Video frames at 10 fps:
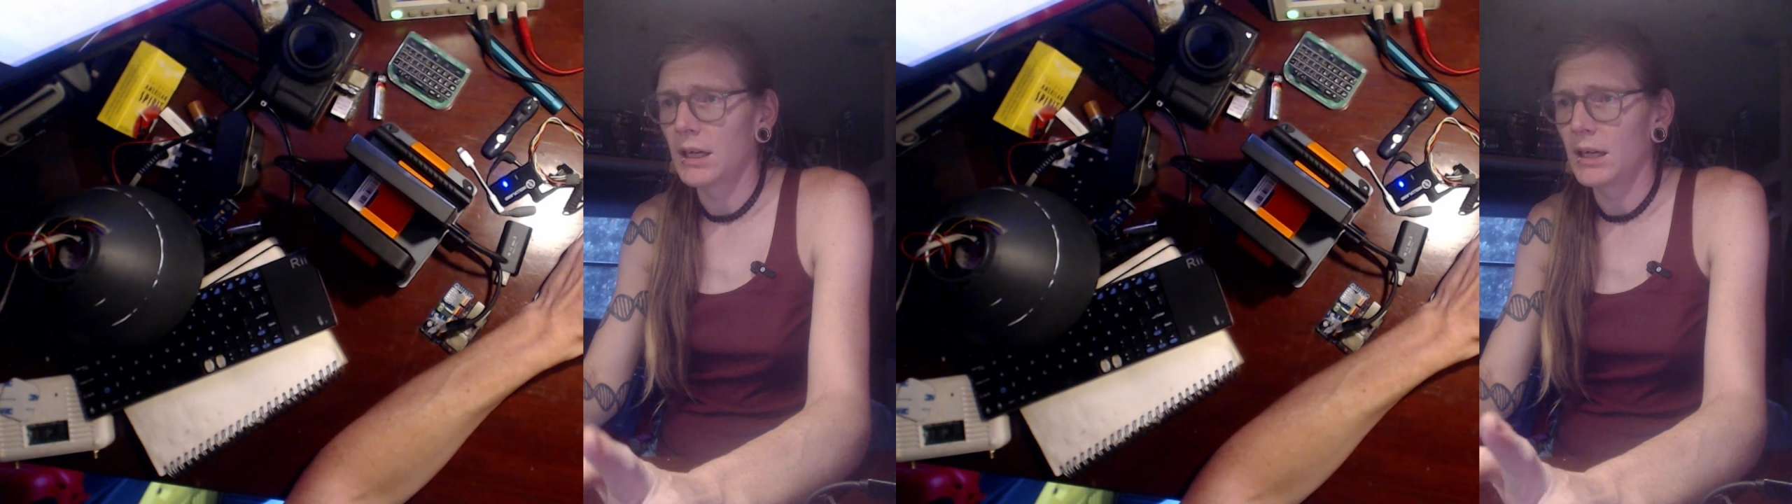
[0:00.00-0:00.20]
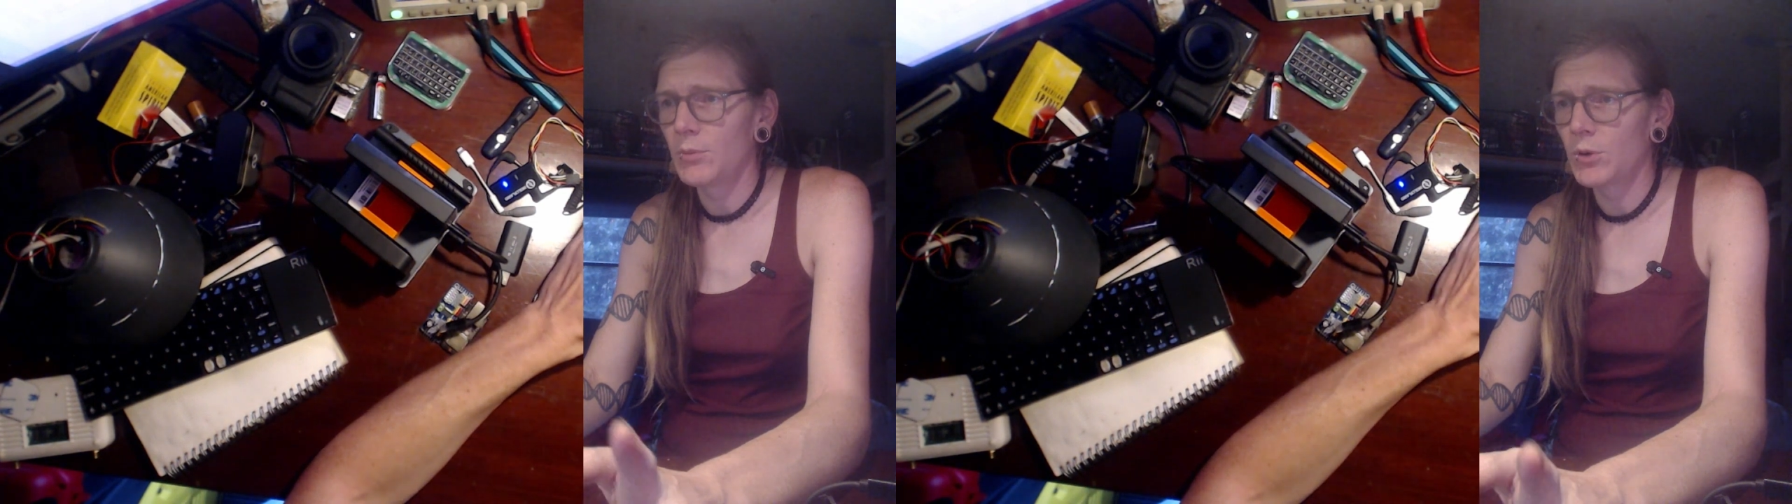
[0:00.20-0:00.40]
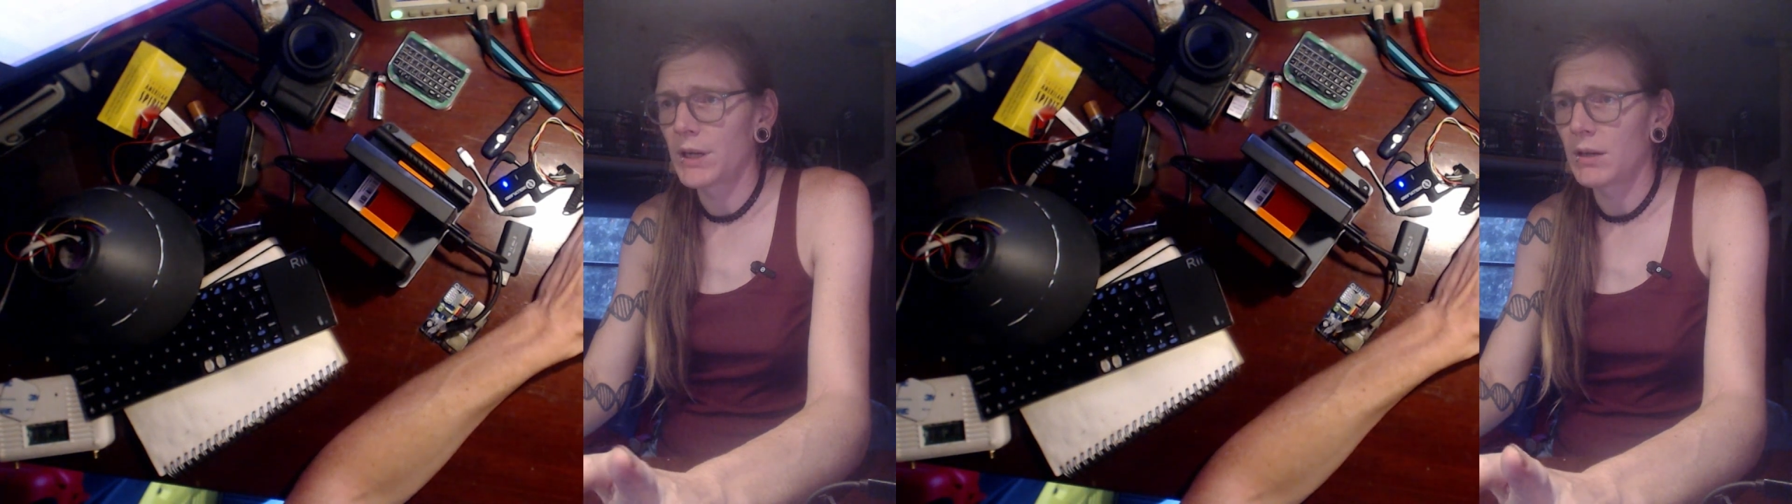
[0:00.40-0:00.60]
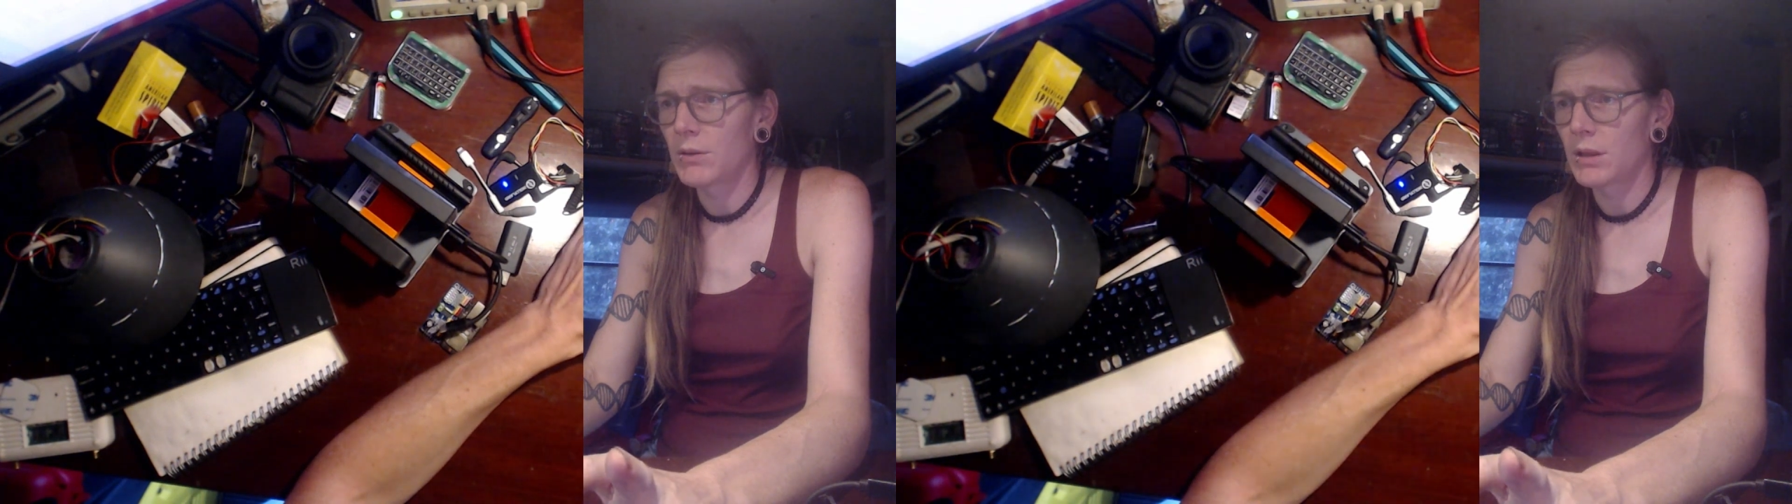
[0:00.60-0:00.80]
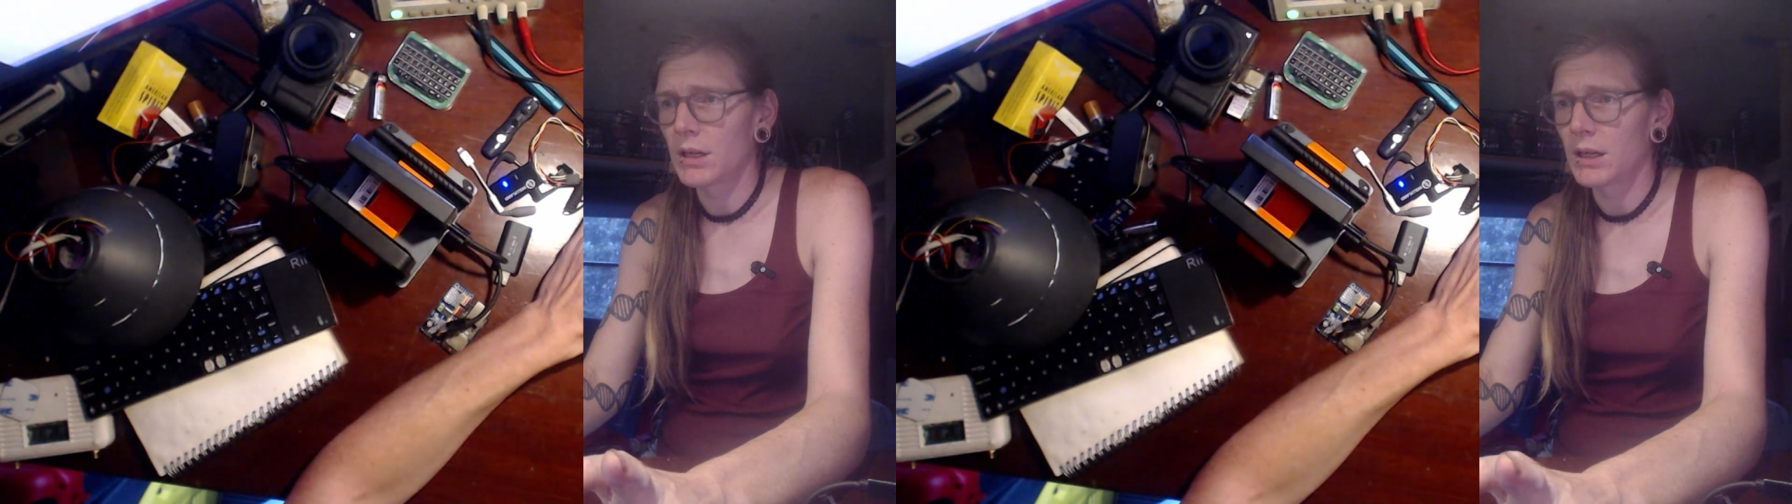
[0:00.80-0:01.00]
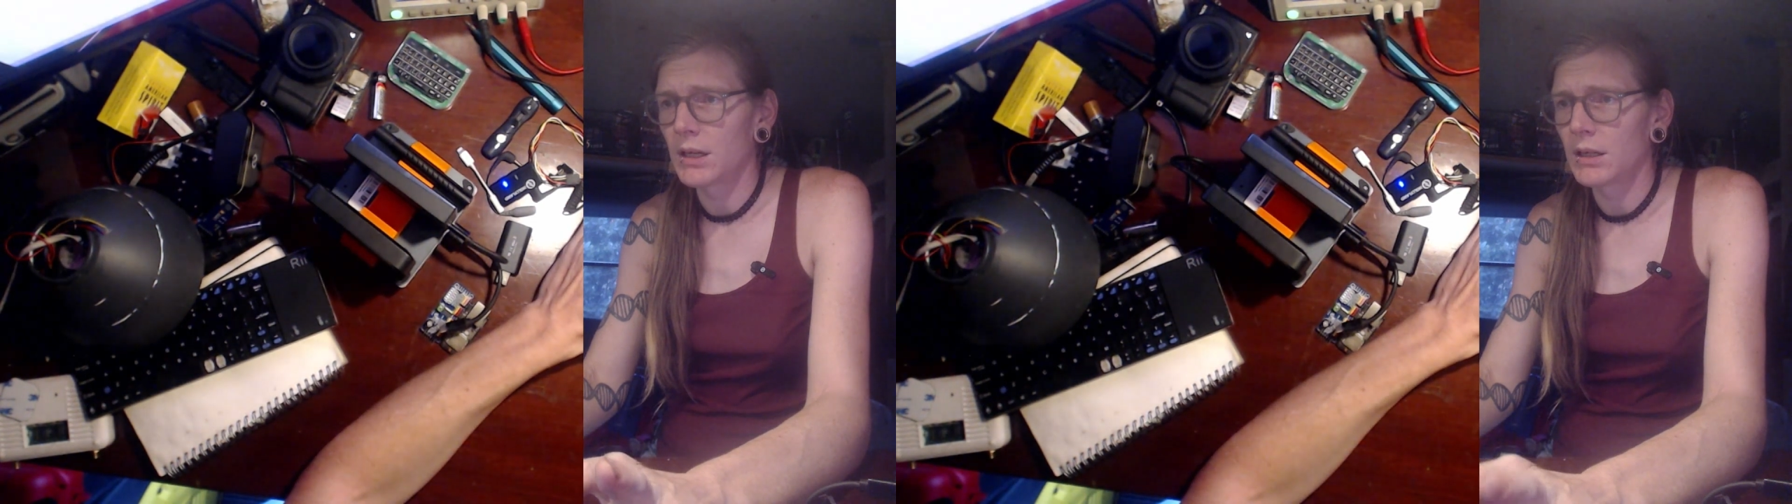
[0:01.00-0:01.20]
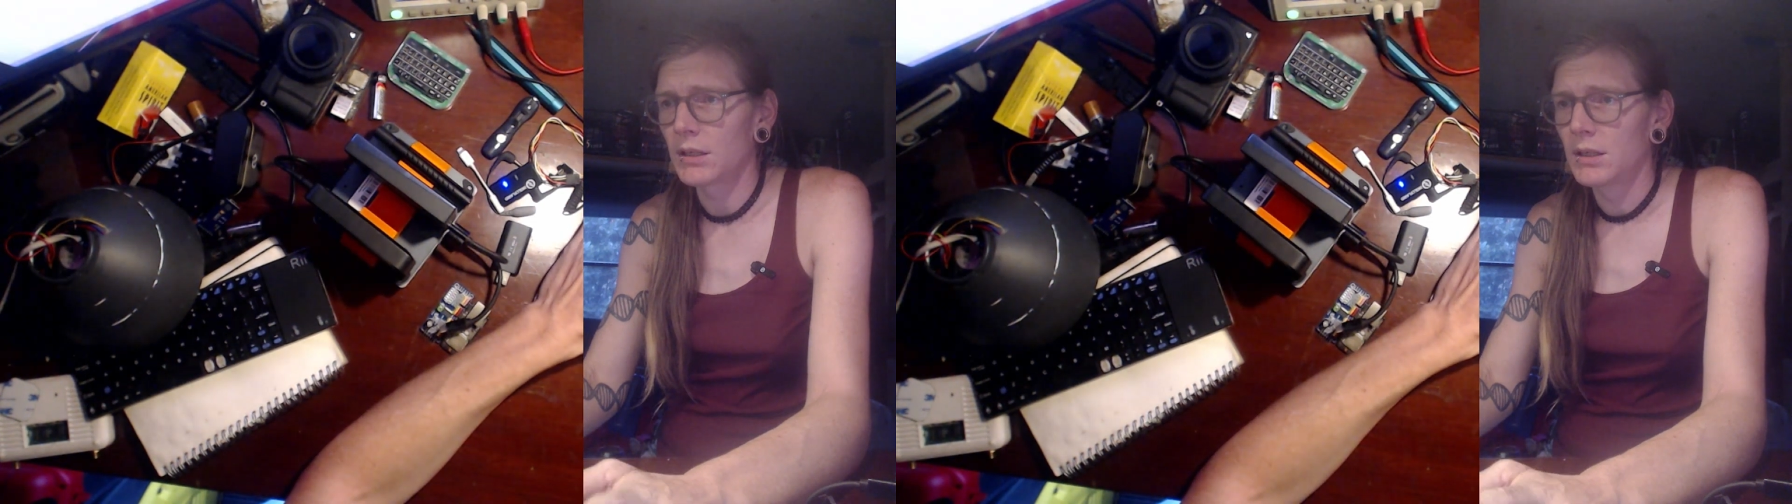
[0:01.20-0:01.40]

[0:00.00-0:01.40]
I'm okay with that.